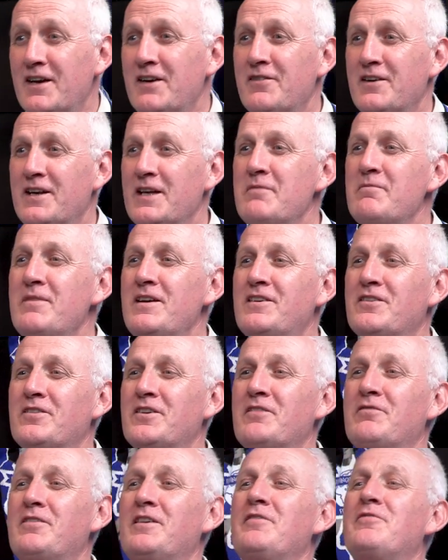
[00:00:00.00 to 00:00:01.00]
Even him, he sort
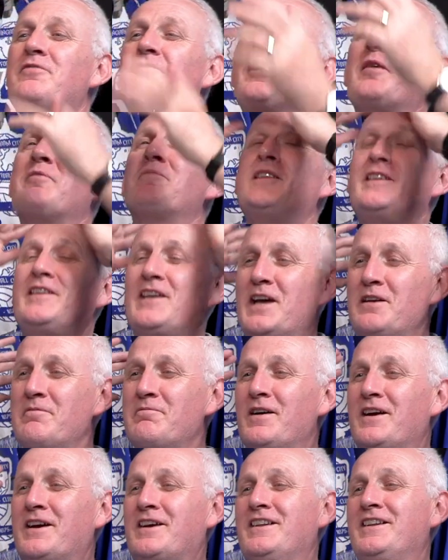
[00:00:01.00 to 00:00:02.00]
of flopped his head
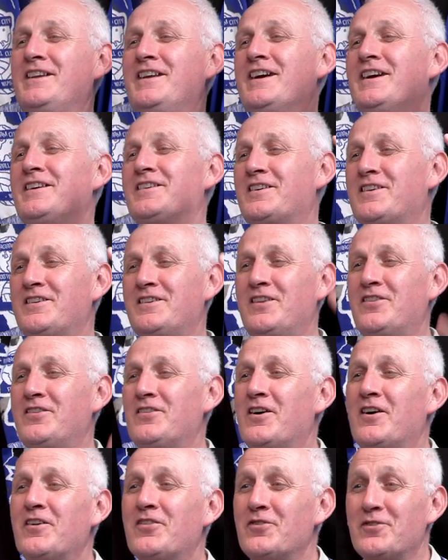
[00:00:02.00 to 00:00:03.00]
back in the end because he
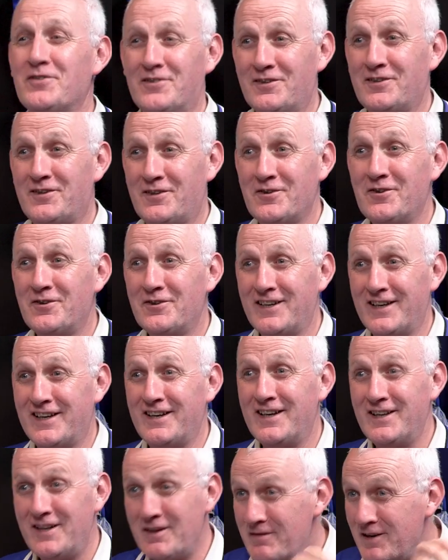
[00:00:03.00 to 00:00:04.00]
thought, I thought I'd scored
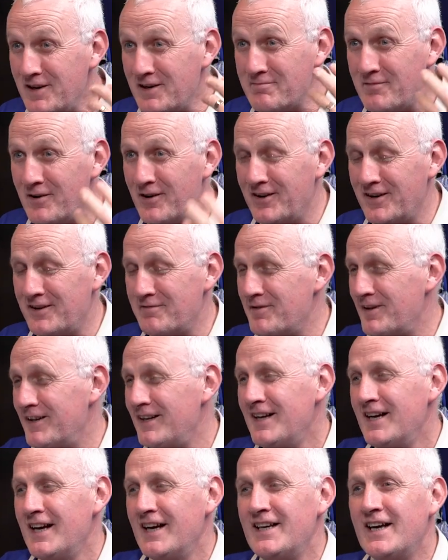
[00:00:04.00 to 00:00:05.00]
it in his mind. But
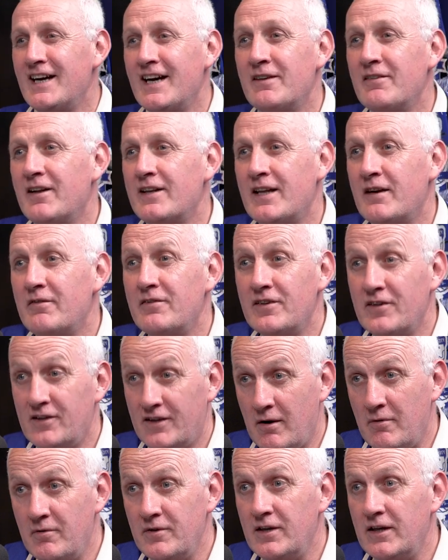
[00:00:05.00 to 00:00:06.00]
yeah, and
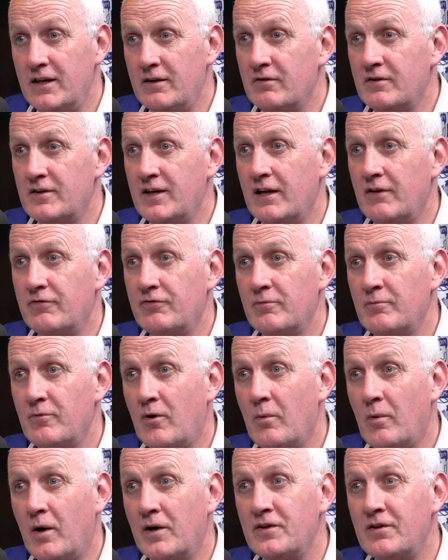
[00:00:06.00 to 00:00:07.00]
that was a little dink from
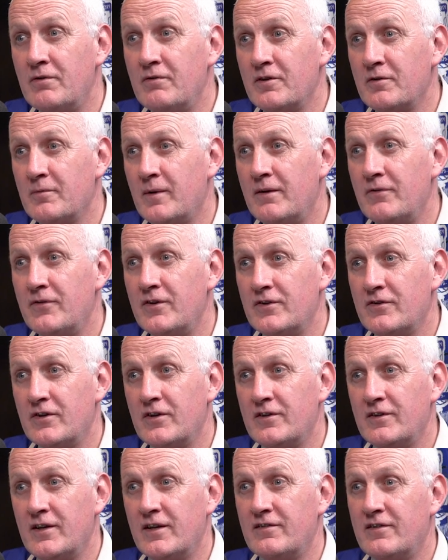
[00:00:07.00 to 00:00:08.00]
Iwata as well that
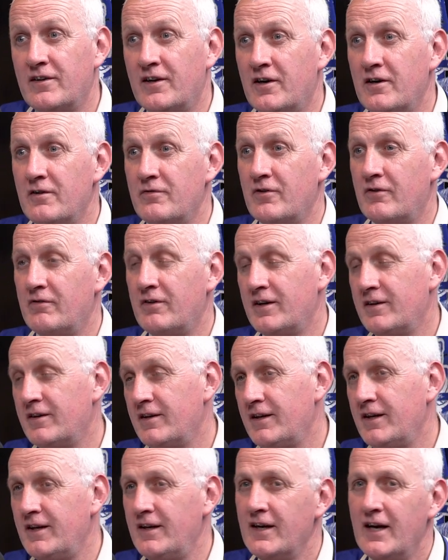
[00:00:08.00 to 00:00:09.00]
dinked it over, and
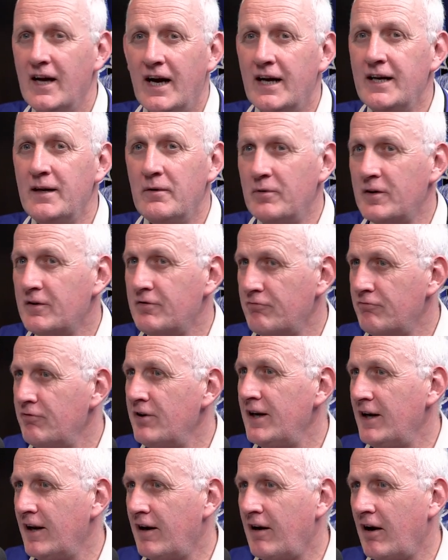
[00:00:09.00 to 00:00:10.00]
he was
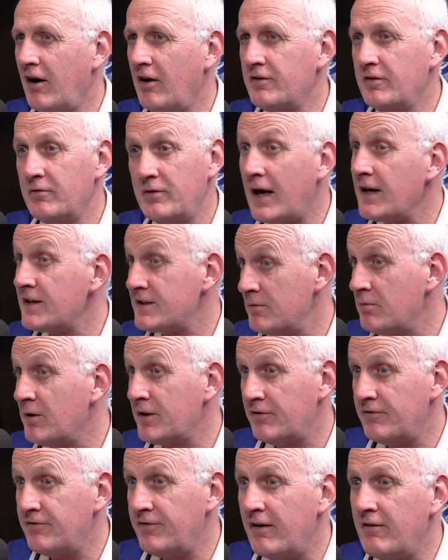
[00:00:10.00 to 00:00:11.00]
really close. It actually
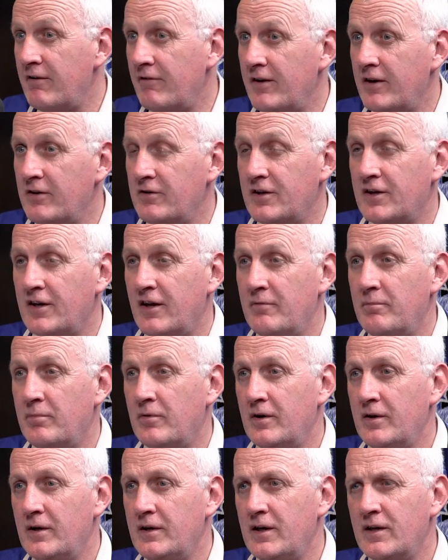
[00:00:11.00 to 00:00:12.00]
was a very, very good save
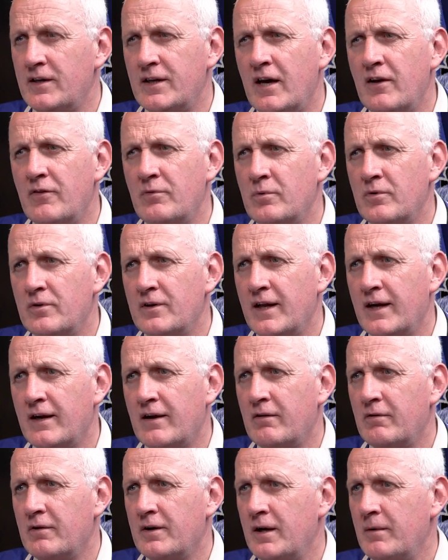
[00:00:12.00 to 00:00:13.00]
by, is it Southwood, their
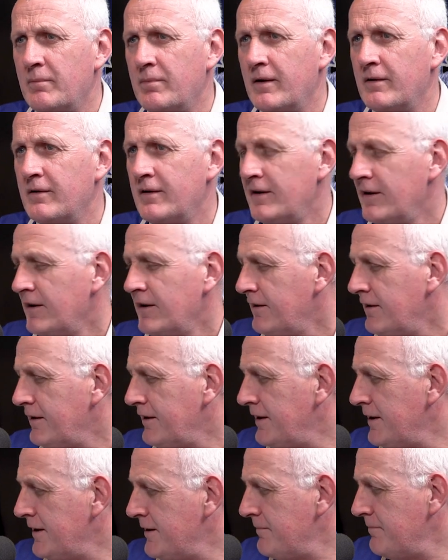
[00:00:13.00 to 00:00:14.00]
goalkeeper?
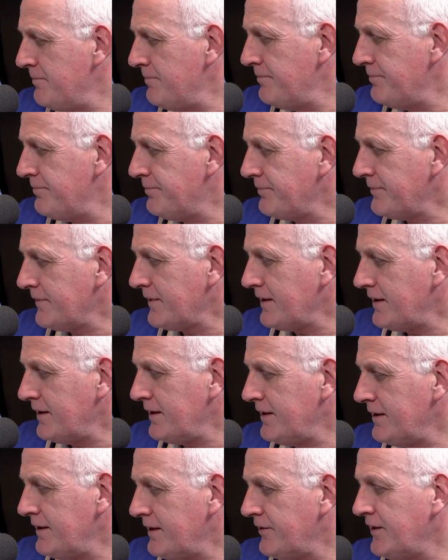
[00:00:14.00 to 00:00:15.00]

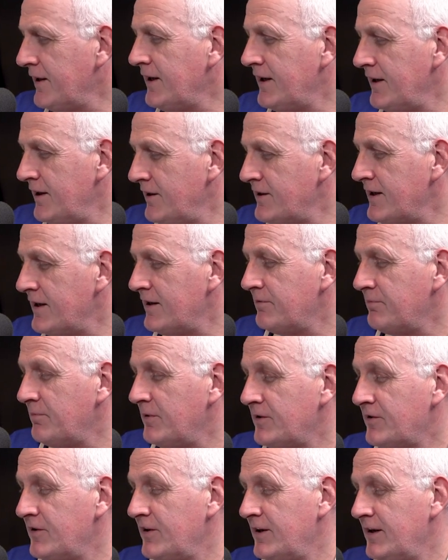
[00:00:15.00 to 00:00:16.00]
I think it is, yeah.
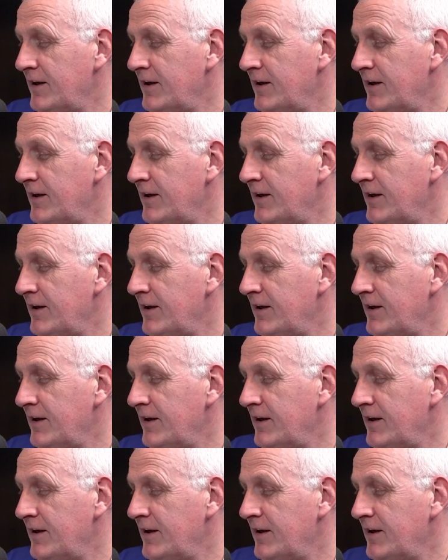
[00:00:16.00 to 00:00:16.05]
But